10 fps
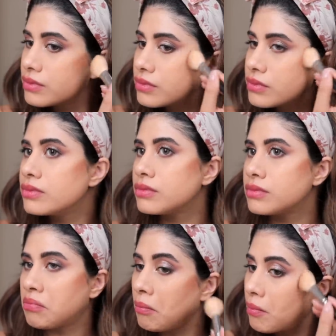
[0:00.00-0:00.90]

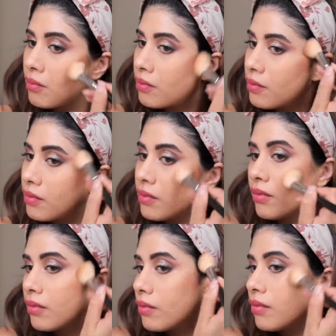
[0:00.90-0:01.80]
slightly on the reddish
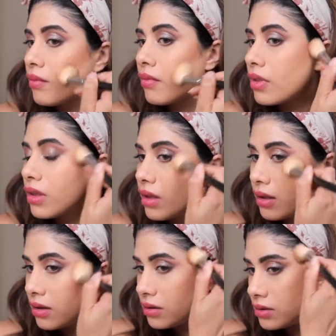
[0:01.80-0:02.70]
tone, I must
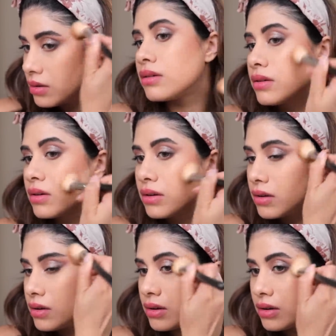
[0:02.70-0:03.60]
say.
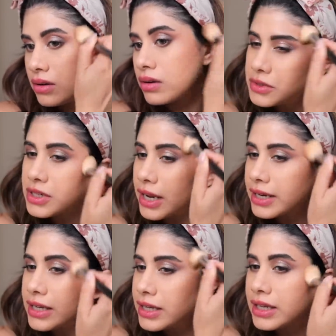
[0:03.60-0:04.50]
Yeah,
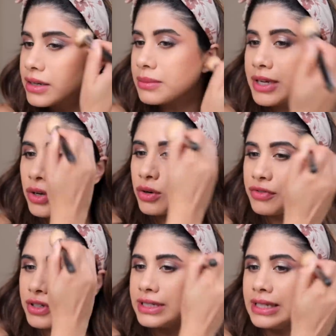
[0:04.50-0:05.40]
slightly, it'll be good
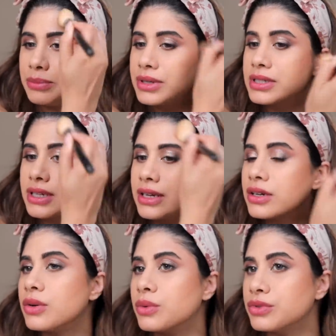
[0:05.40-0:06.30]
for deeper
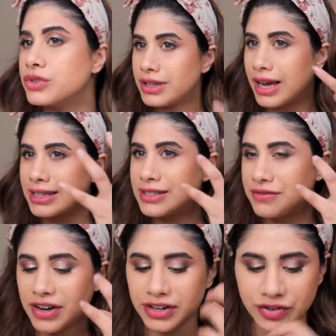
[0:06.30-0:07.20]
skin tones. Yeah, it's
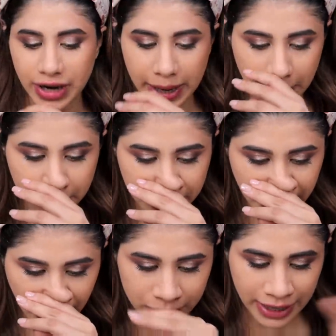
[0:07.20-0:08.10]
very red.
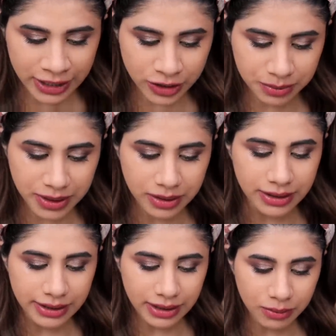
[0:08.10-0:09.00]
I would like it to be a
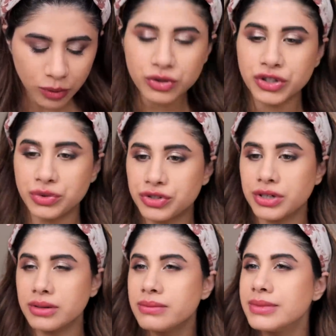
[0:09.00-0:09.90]
little more
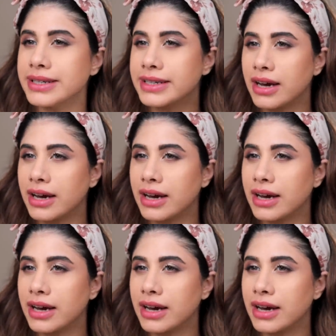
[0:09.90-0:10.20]
neutral in